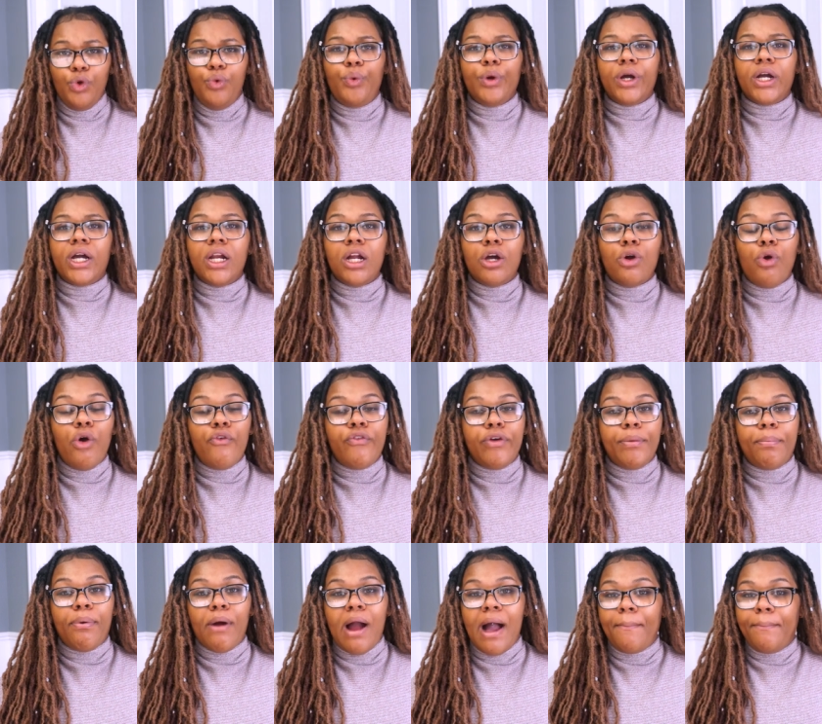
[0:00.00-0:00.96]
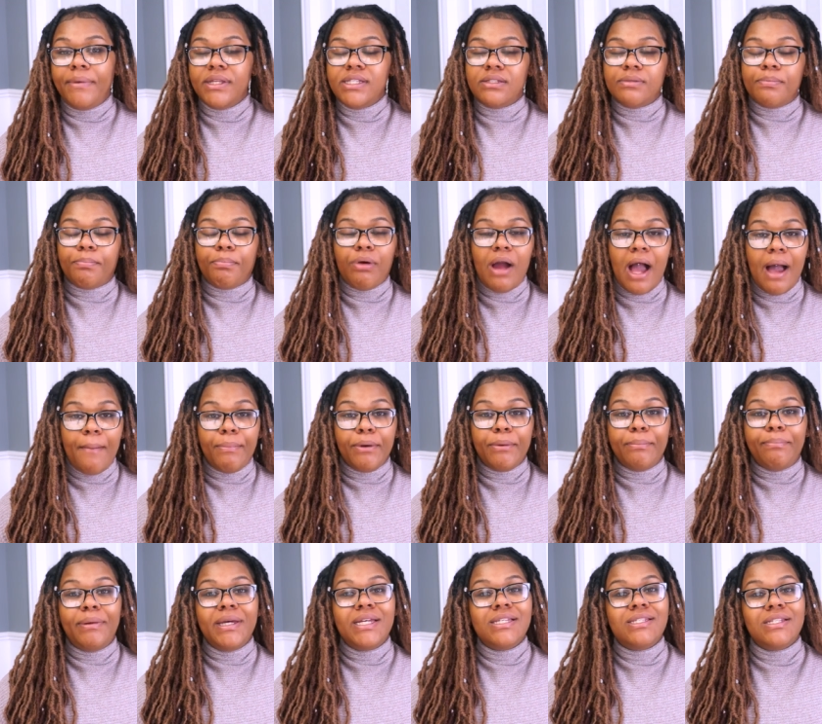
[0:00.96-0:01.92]
We're gonna go over proper,
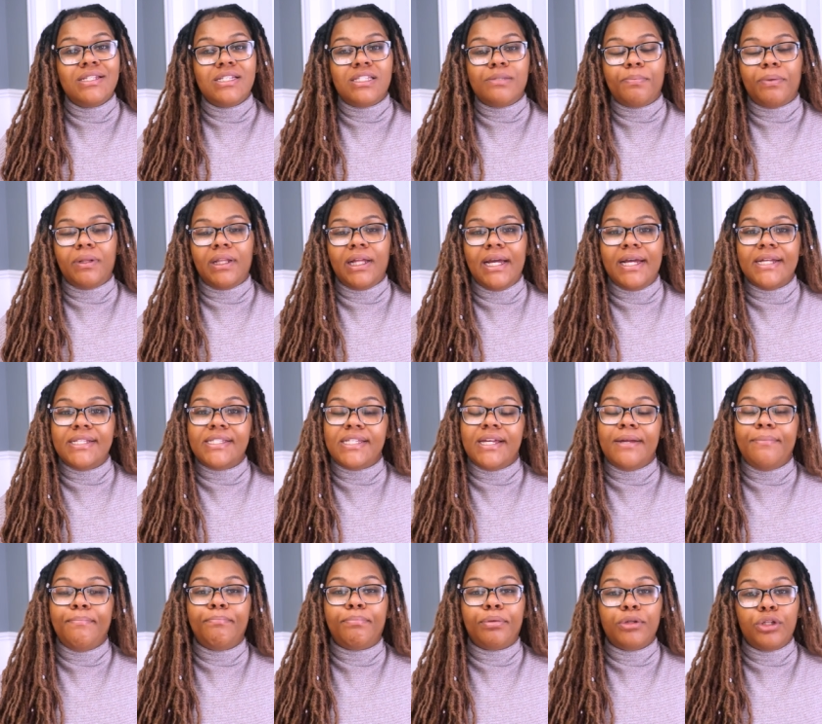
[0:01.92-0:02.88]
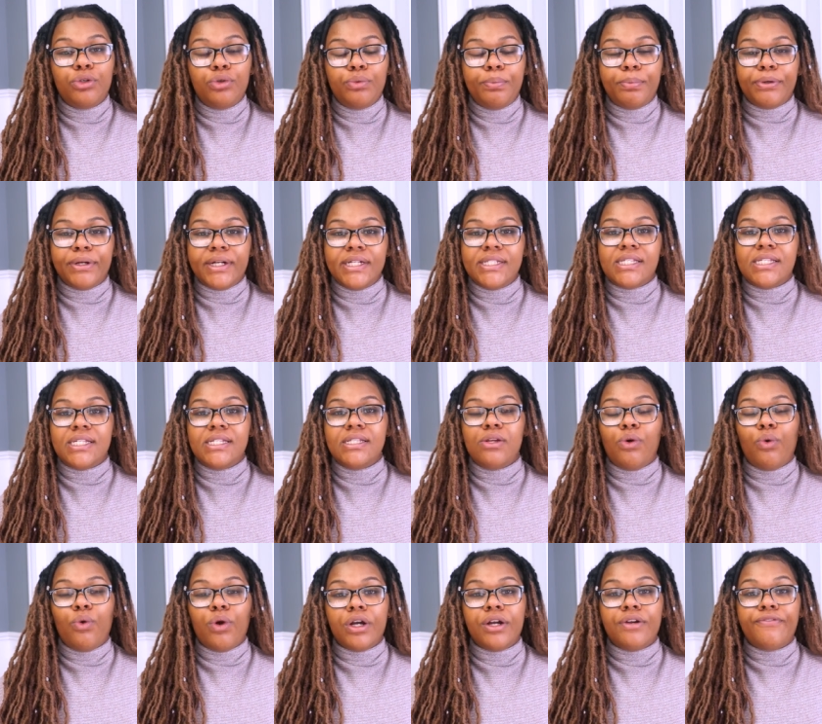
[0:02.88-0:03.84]
proper business plans and blueprints
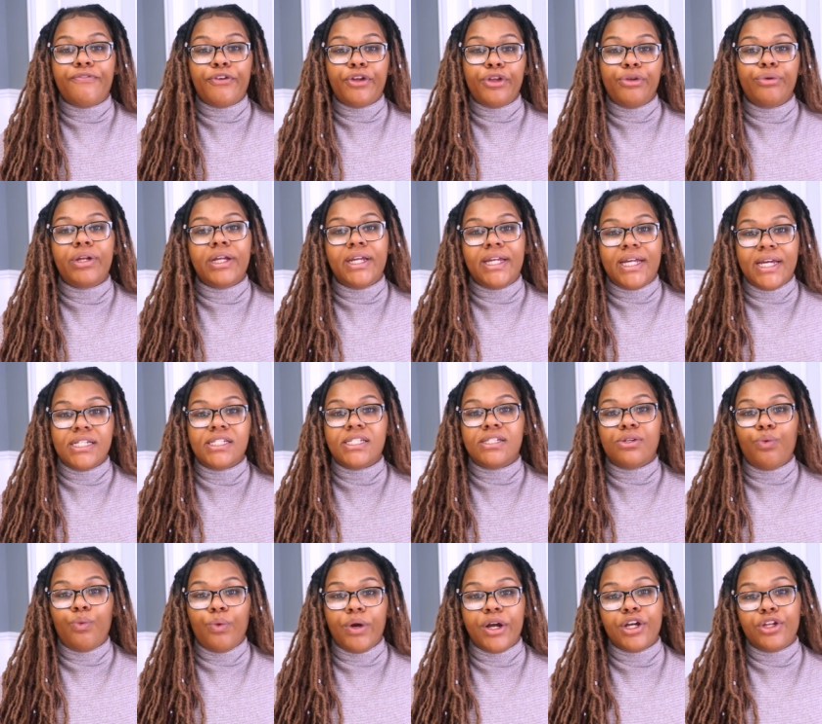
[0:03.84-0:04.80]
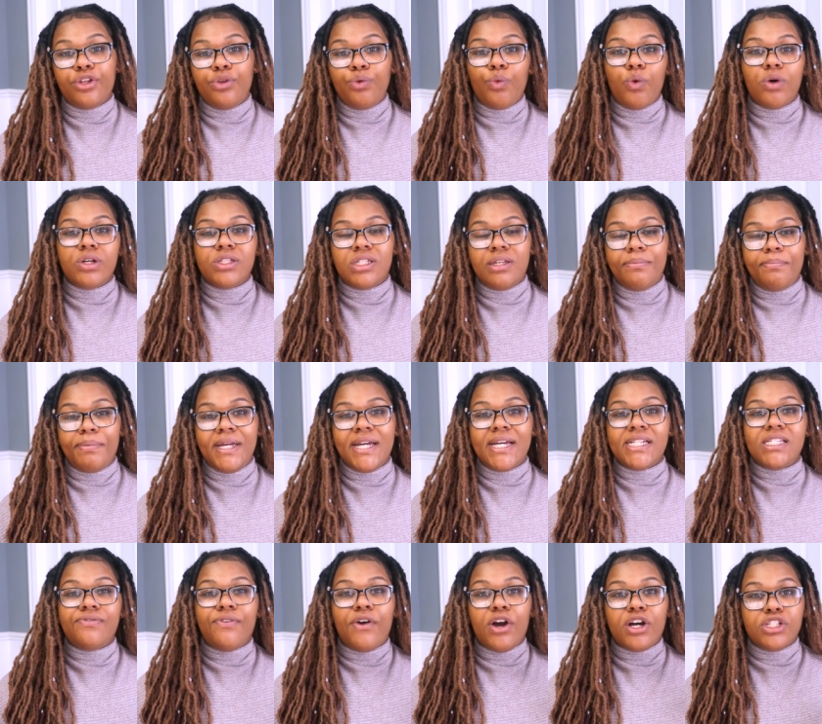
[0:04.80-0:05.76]
in order for you to get to where you want to be
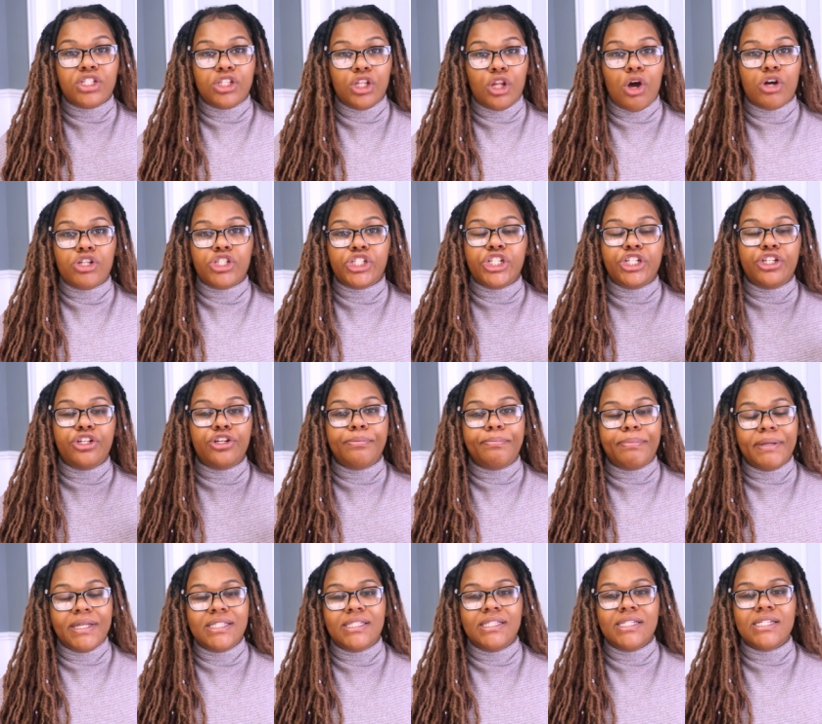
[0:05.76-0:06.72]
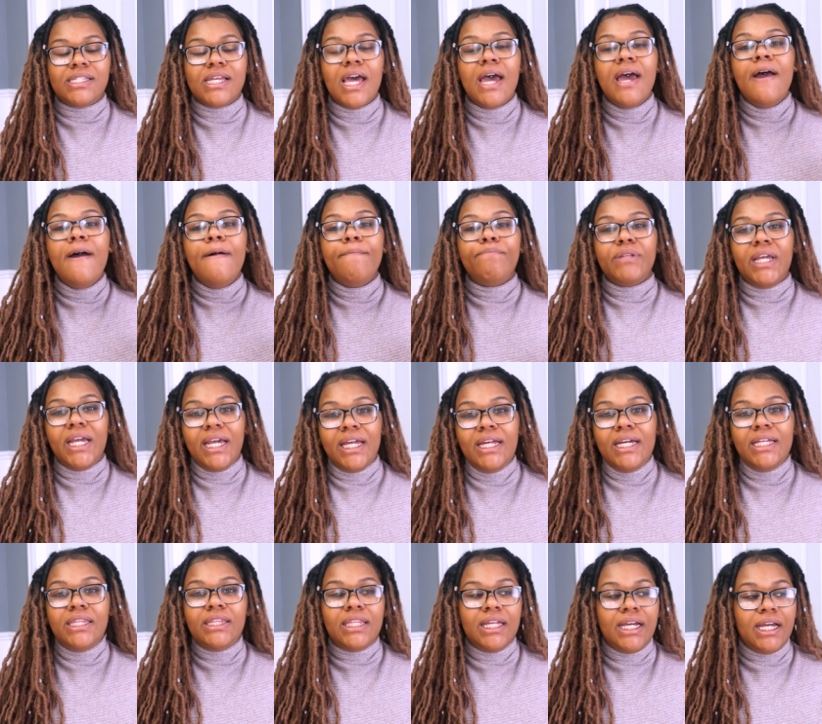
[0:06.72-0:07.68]
as far as launching your business.
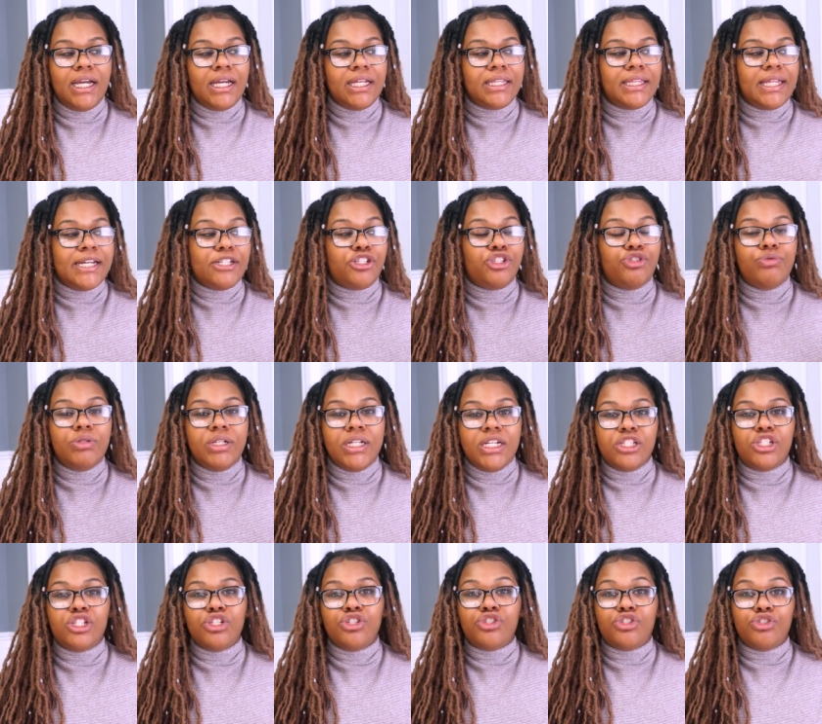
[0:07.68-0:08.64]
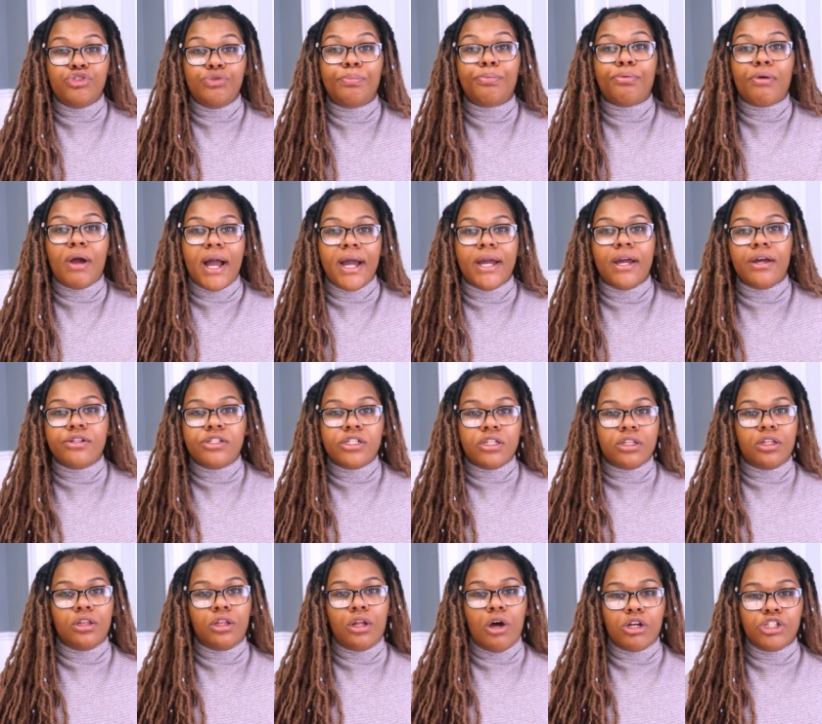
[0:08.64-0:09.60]
Anything that you need to do prior to
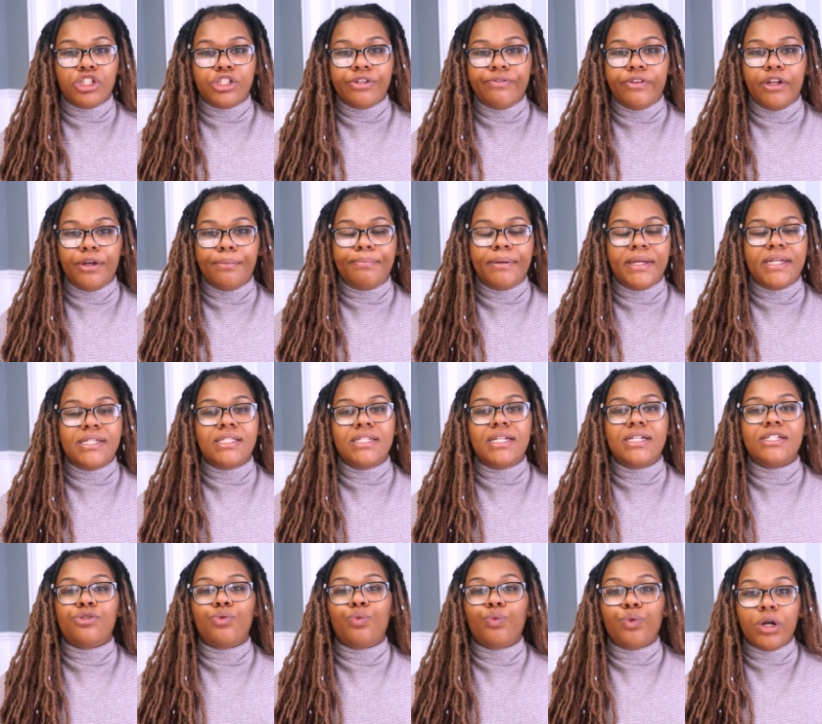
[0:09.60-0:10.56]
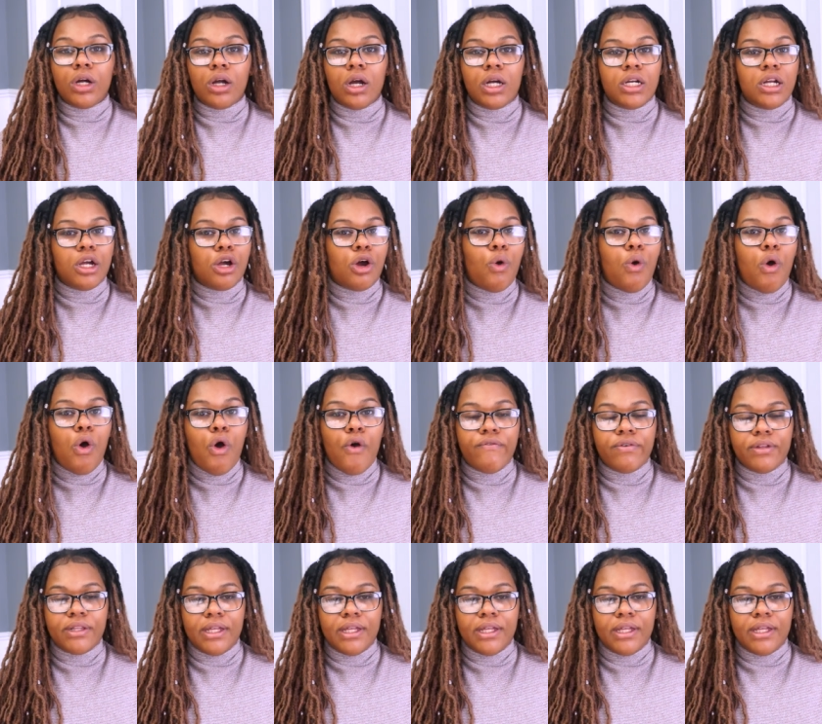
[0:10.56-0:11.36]
the launch of your business, we're gonna go over